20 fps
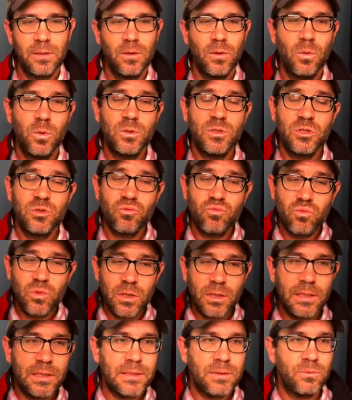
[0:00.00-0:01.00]
which is
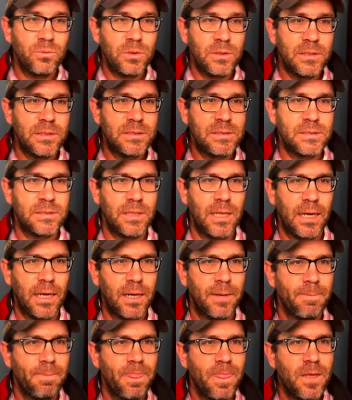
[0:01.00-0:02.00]
really, really slick.
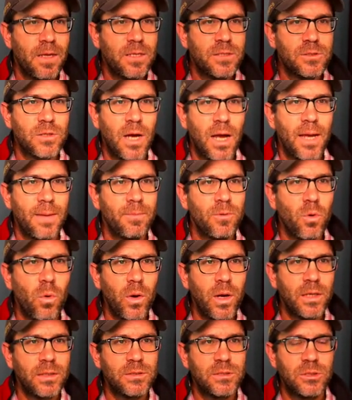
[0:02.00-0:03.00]
So I'm
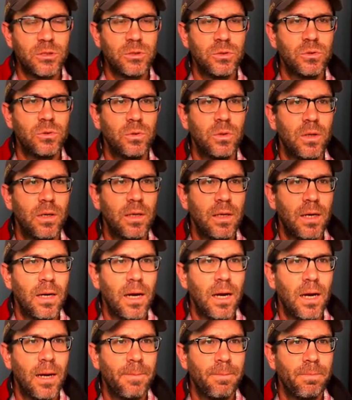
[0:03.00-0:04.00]
going to,
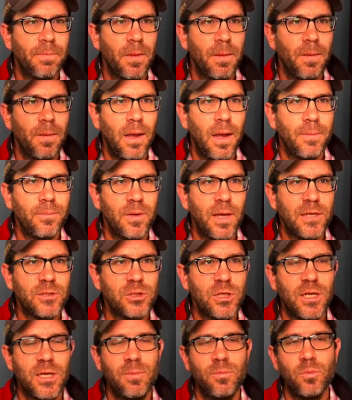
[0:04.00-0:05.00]
I'm
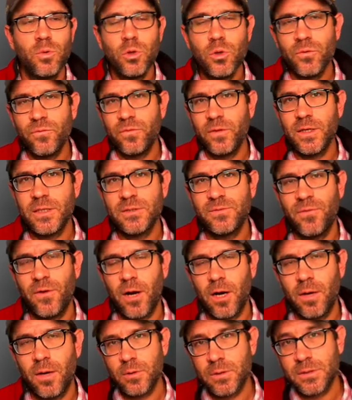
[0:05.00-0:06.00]
actually going to move these
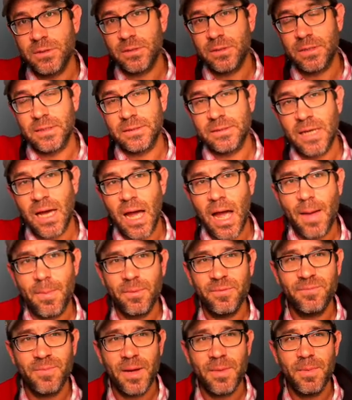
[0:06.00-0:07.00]
variables to the top
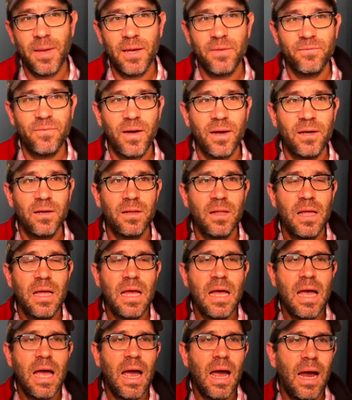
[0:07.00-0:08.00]
of my make file.
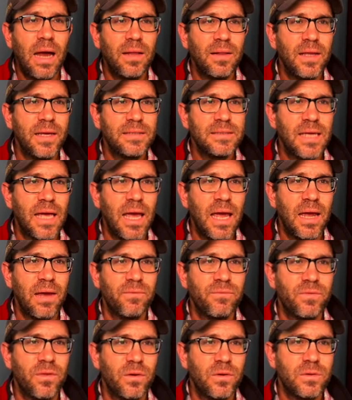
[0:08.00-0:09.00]
I like to
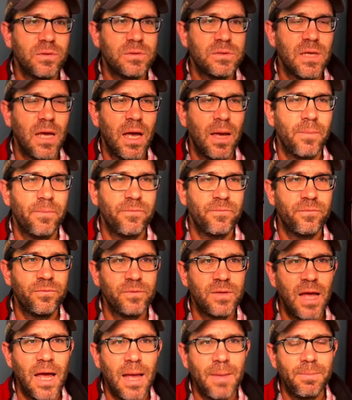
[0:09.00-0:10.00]
have those up
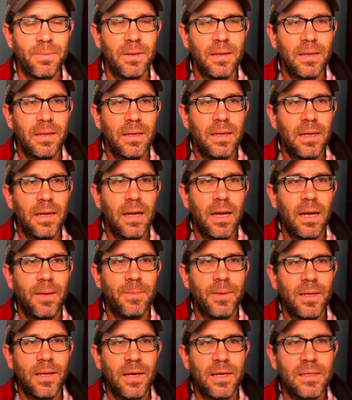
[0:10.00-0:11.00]
top
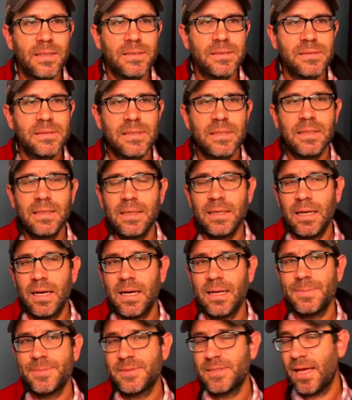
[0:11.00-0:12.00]
because
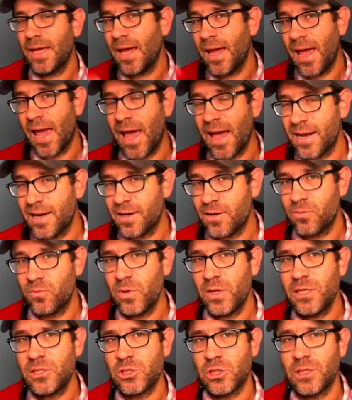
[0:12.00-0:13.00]
say I added a
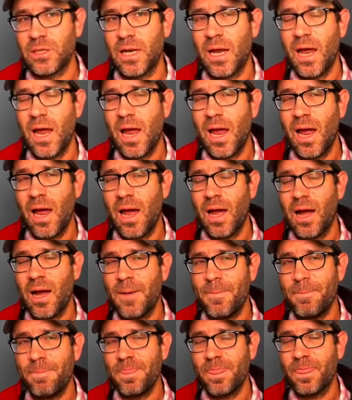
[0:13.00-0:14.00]
region,
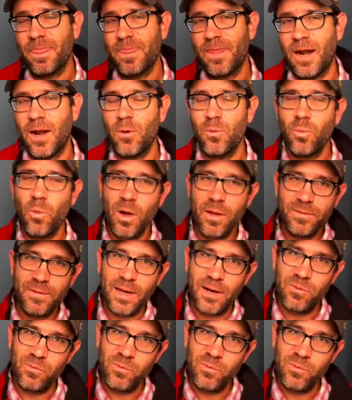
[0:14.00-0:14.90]
then I'd want that